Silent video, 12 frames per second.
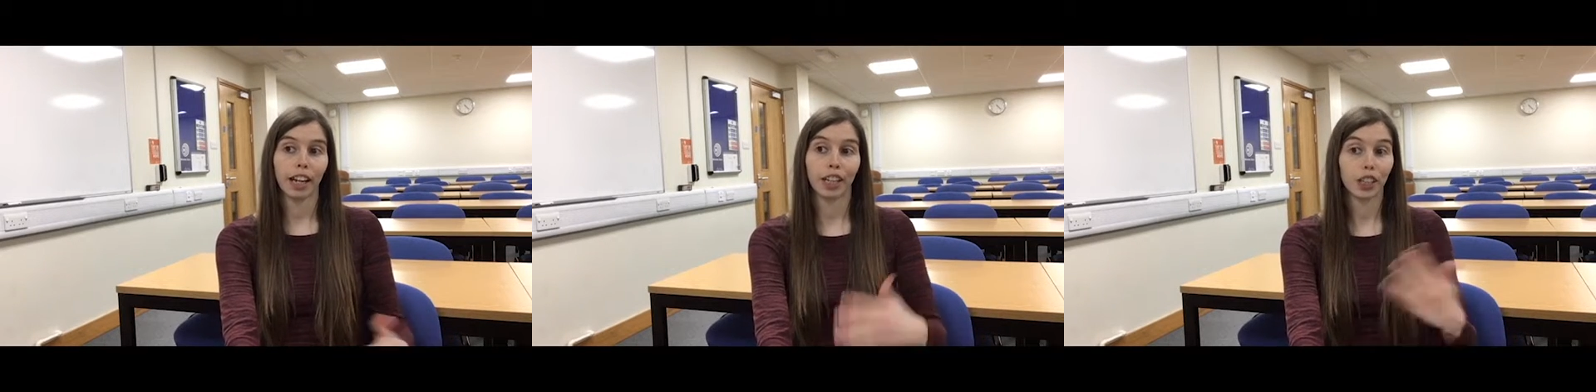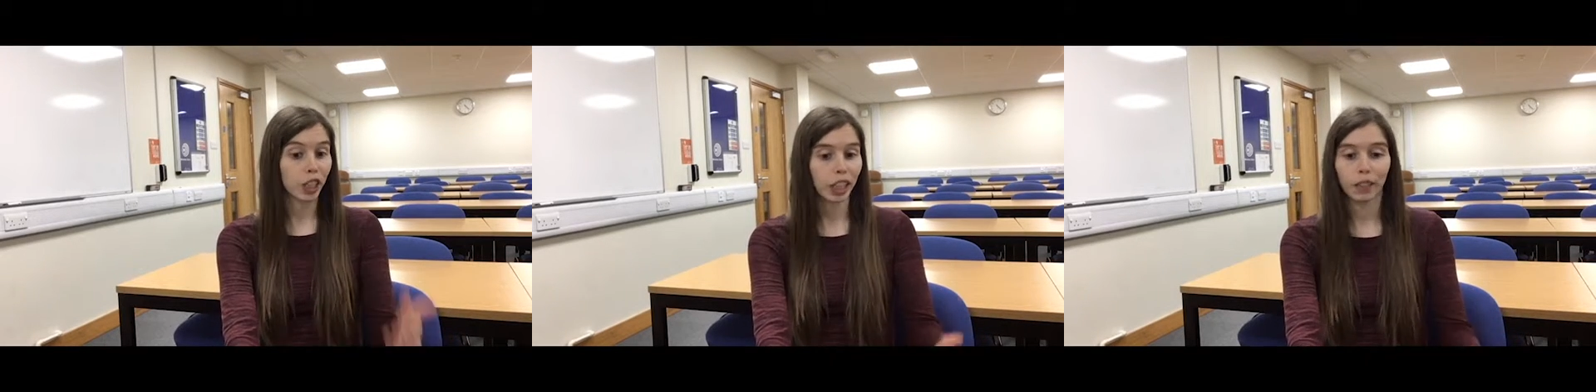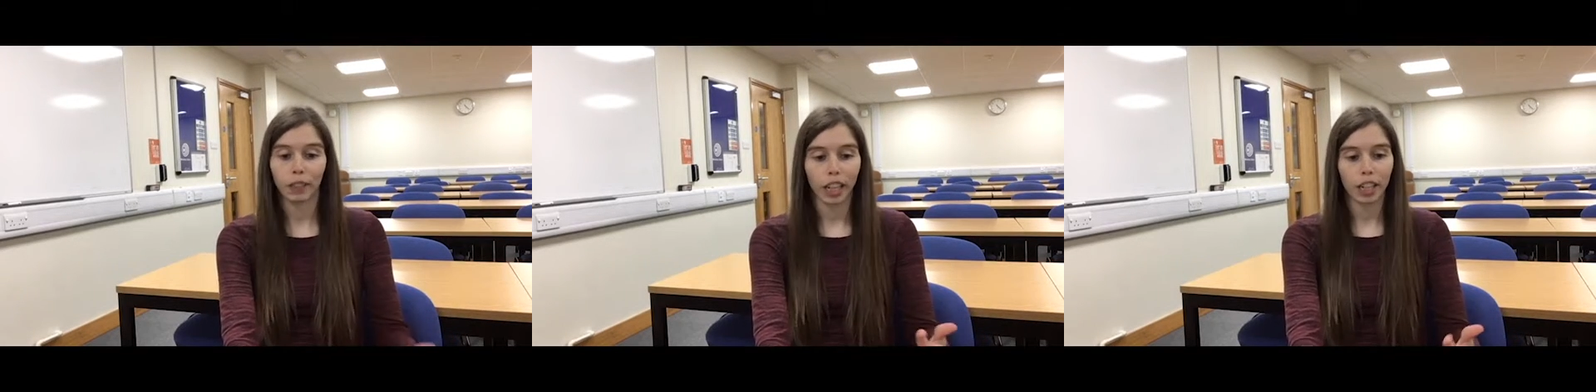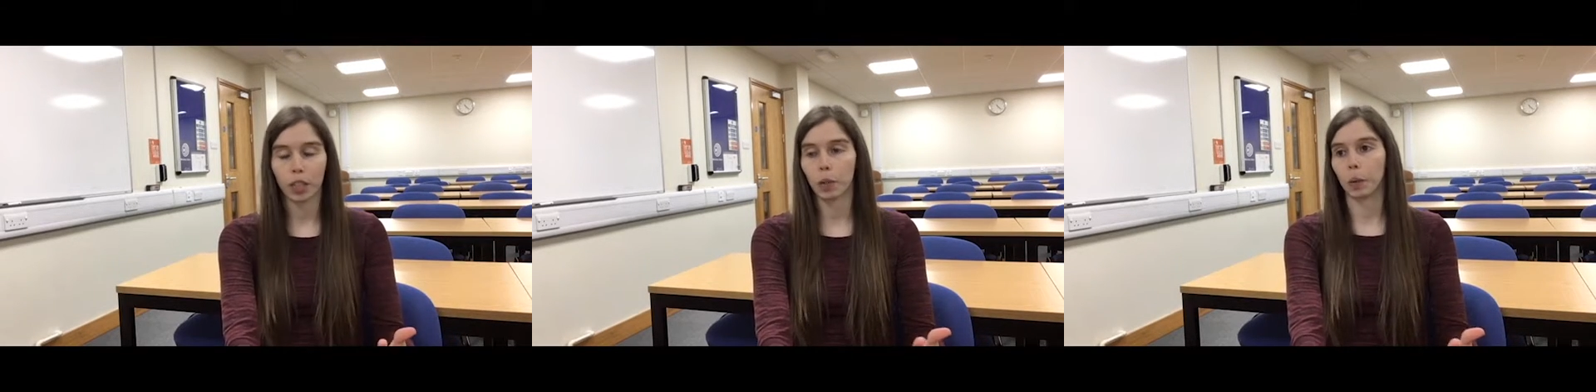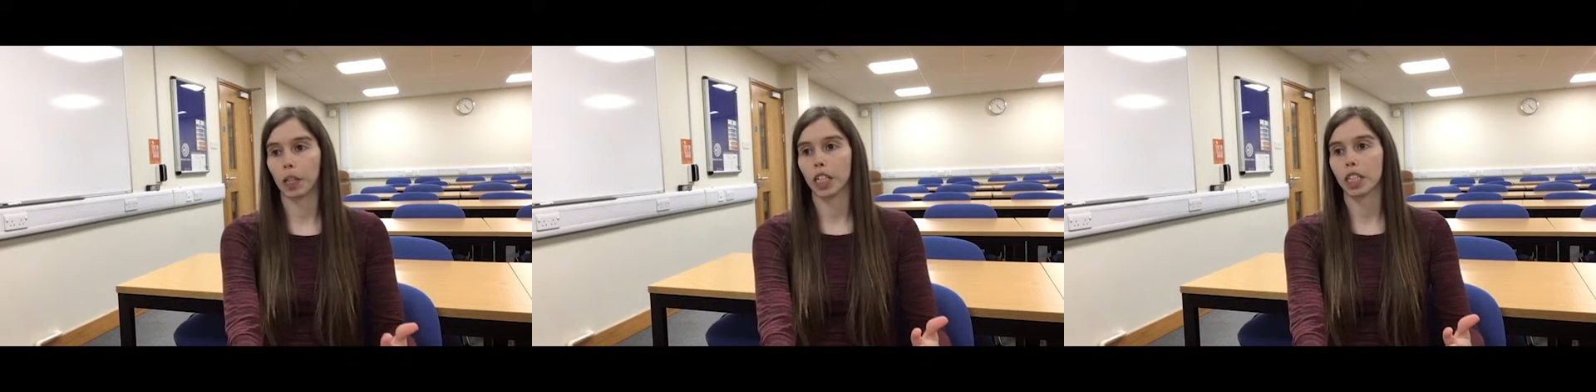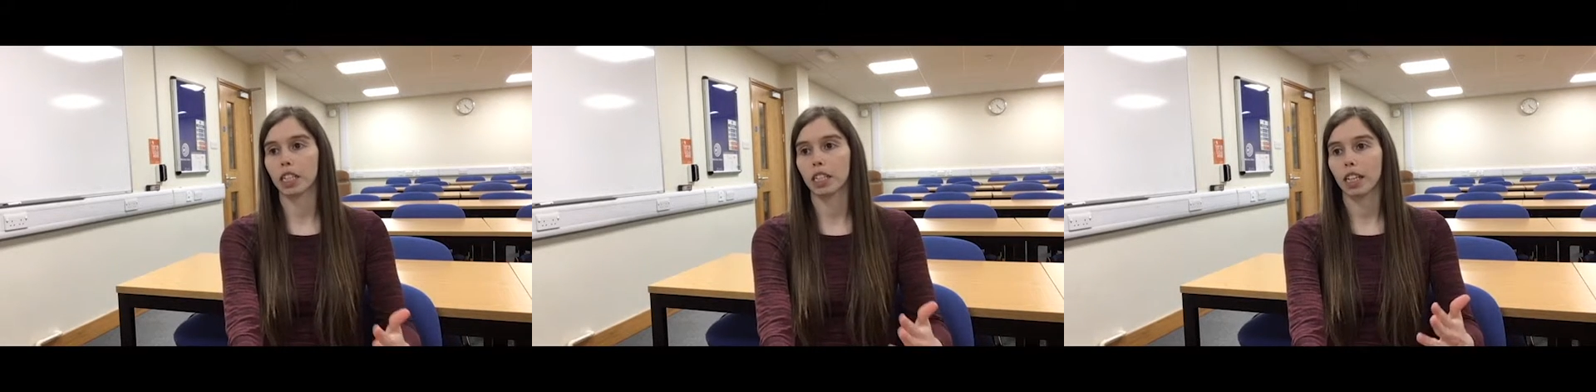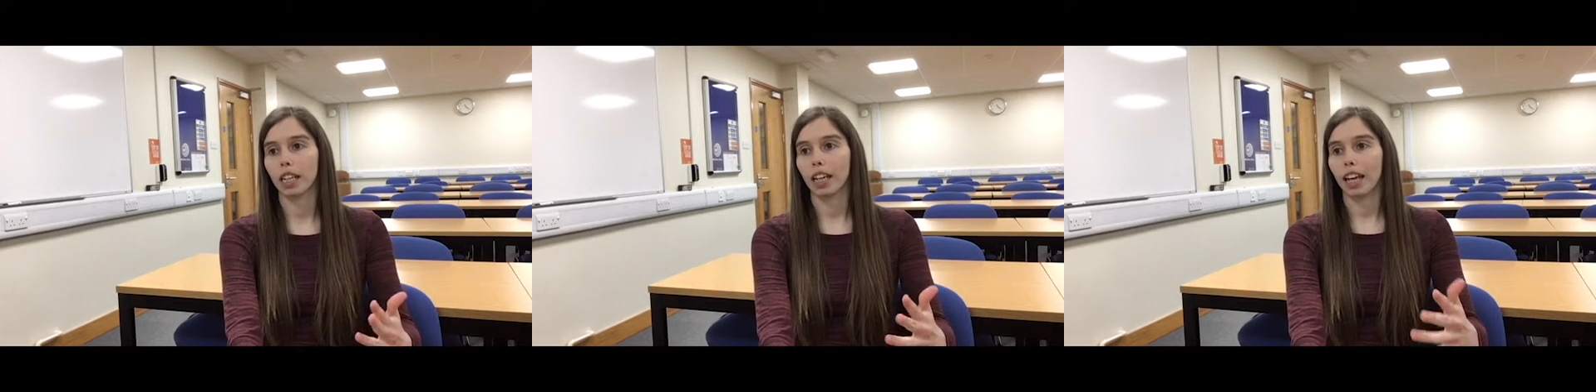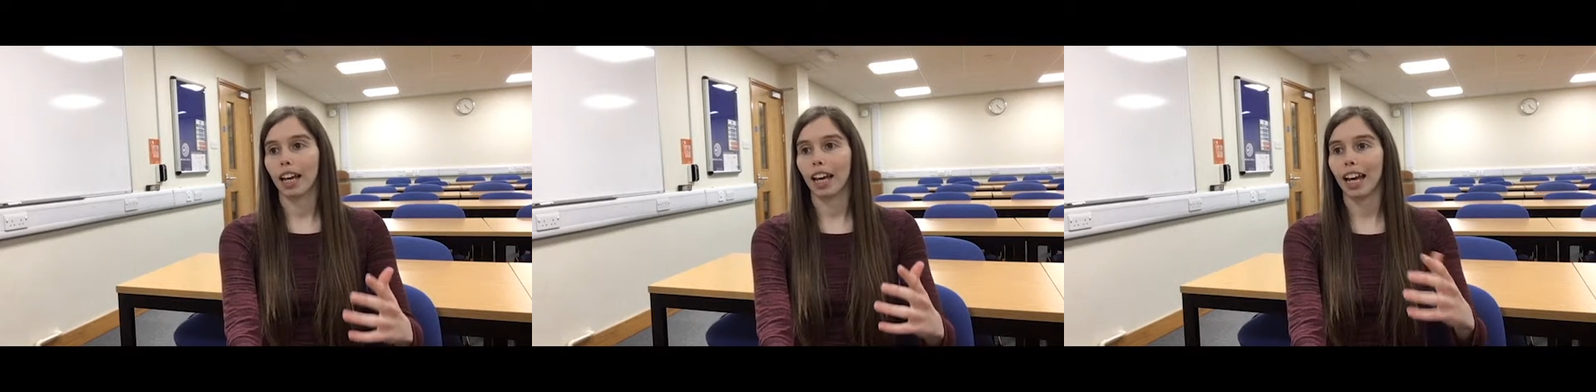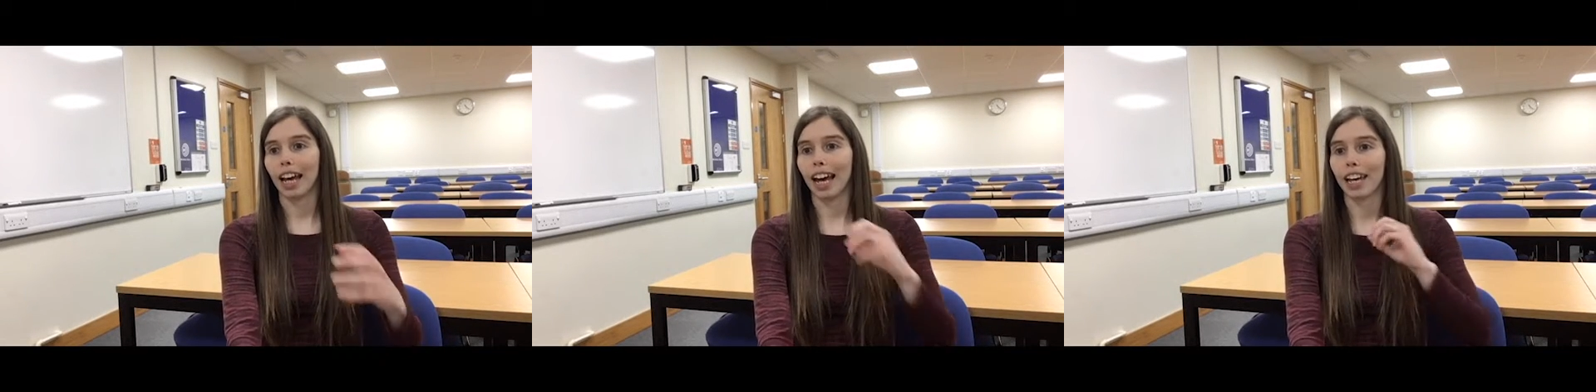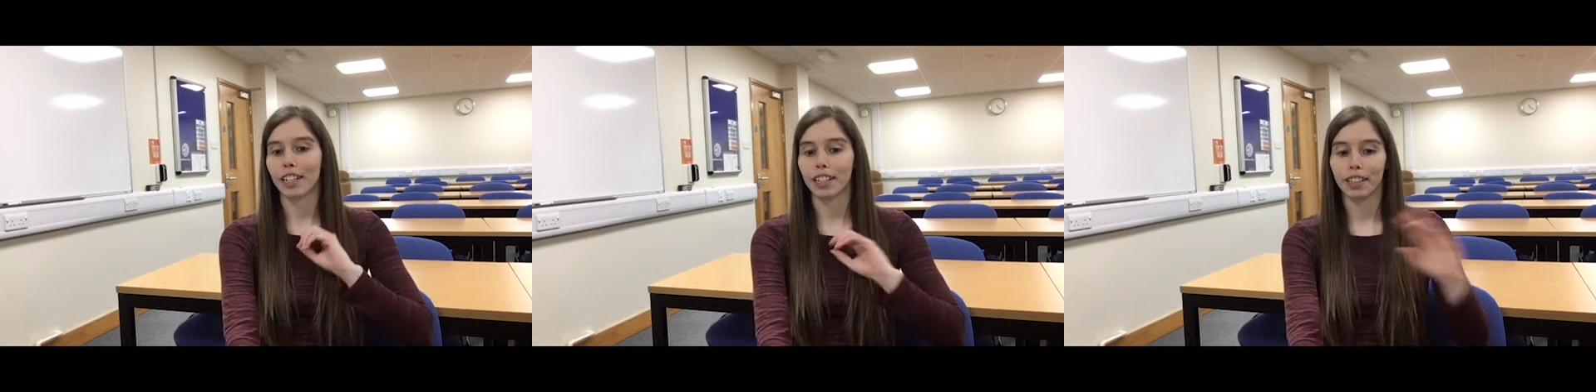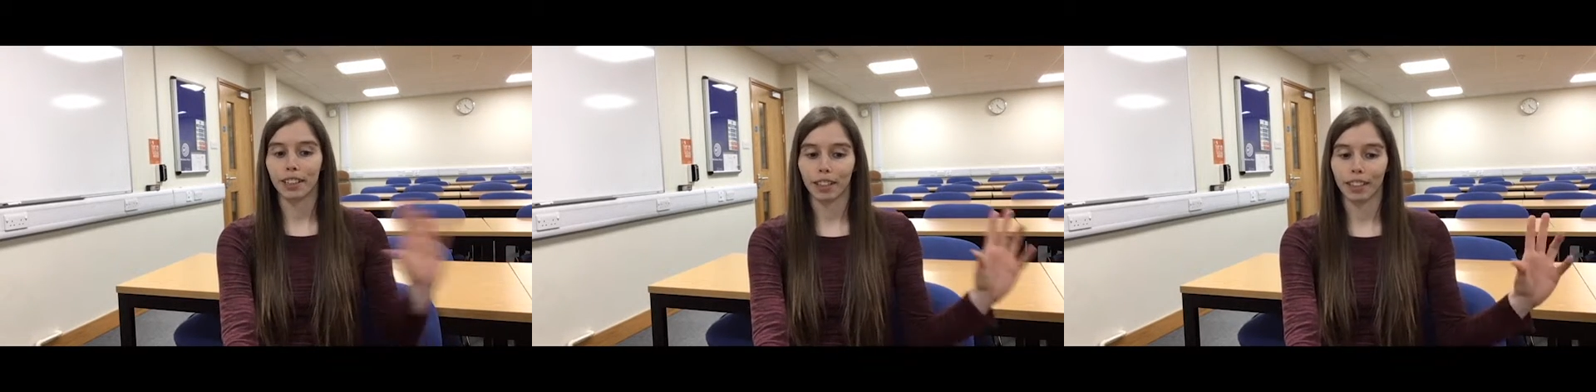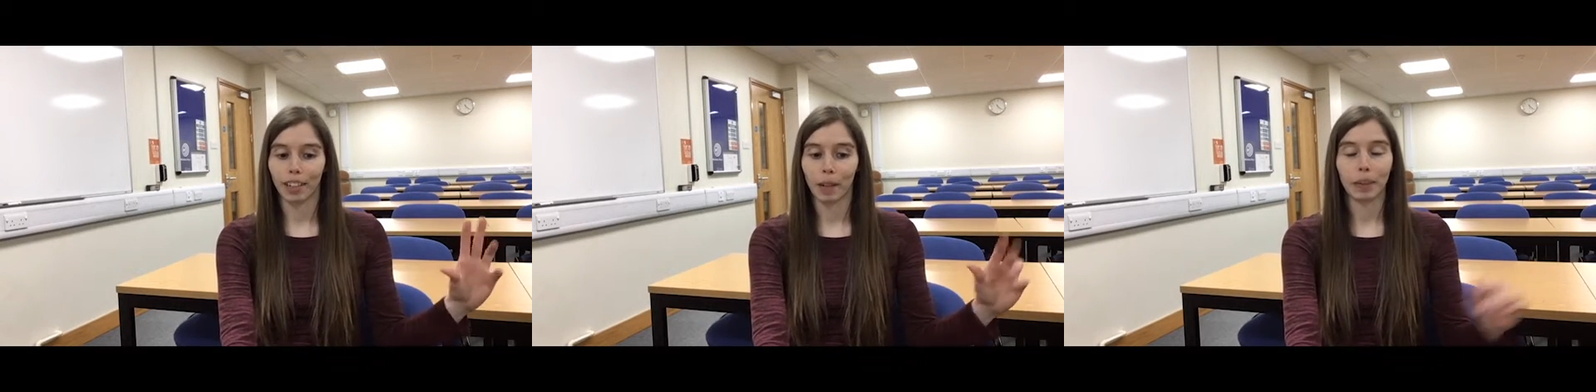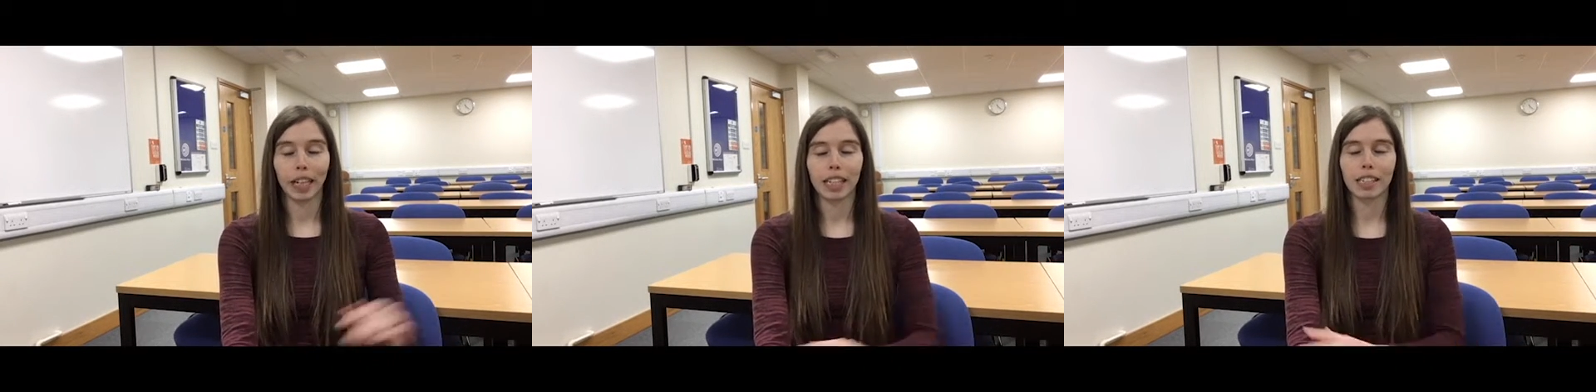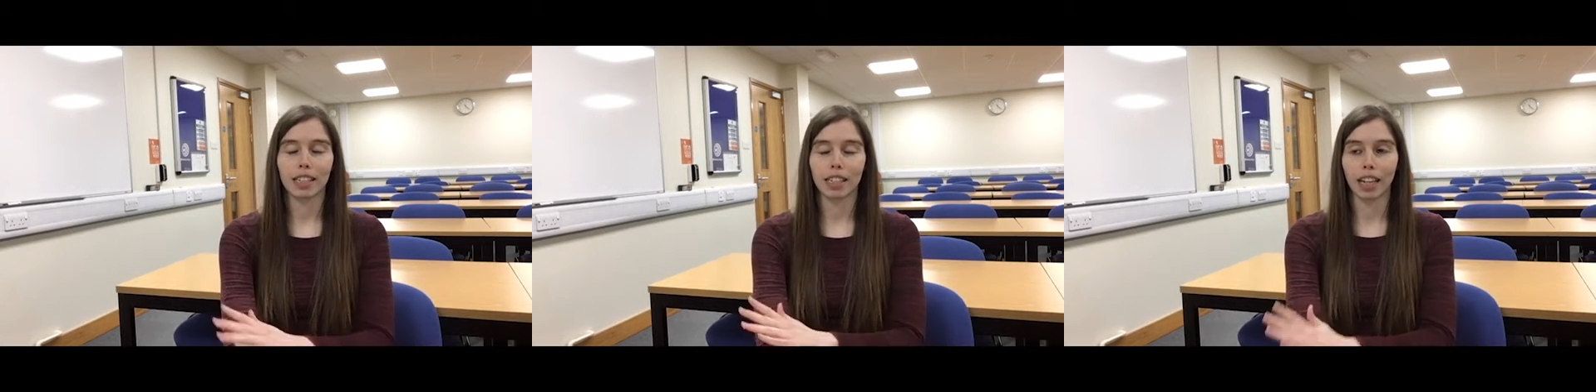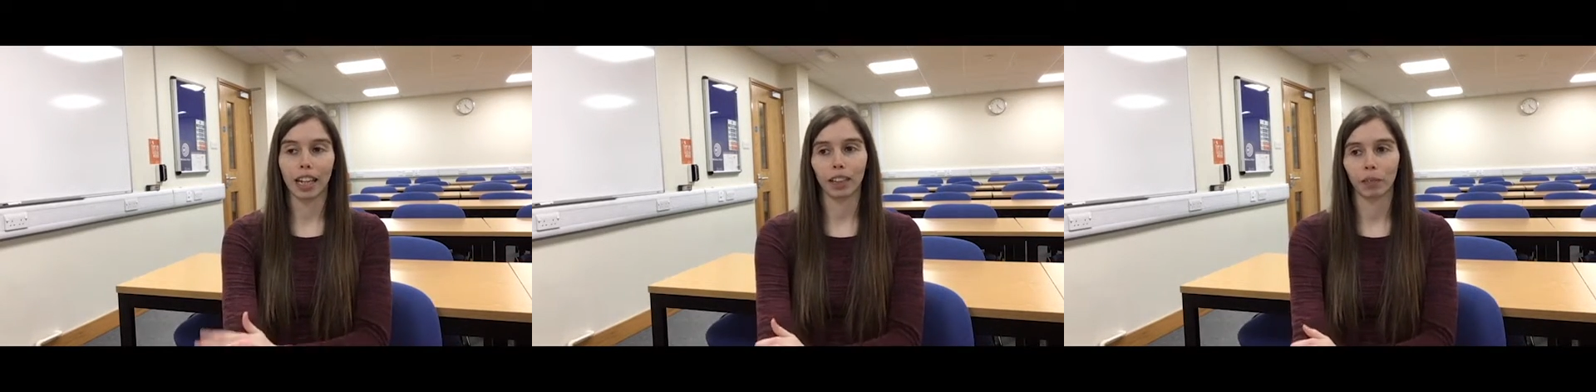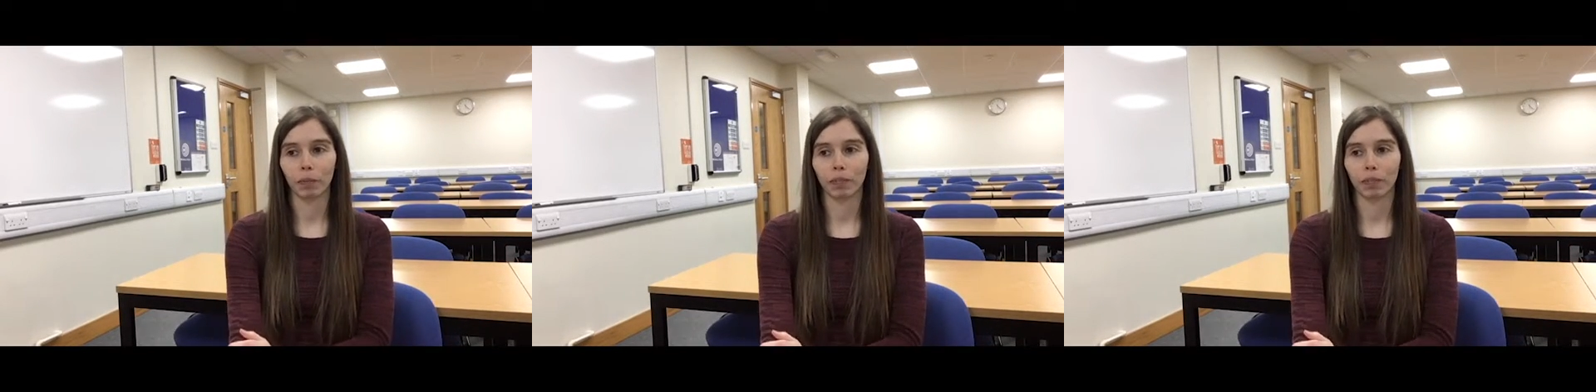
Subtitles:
that I can just give the answer once and nobody asks